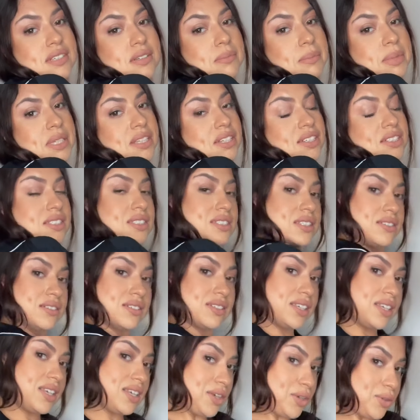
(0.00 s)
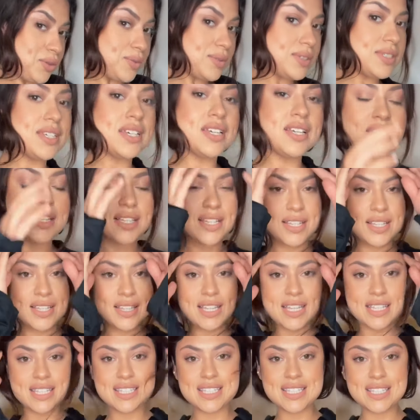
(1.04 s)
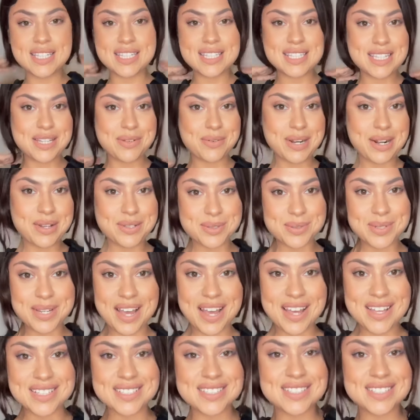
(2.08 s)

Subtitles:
But they're still cute. Let's see what else we got.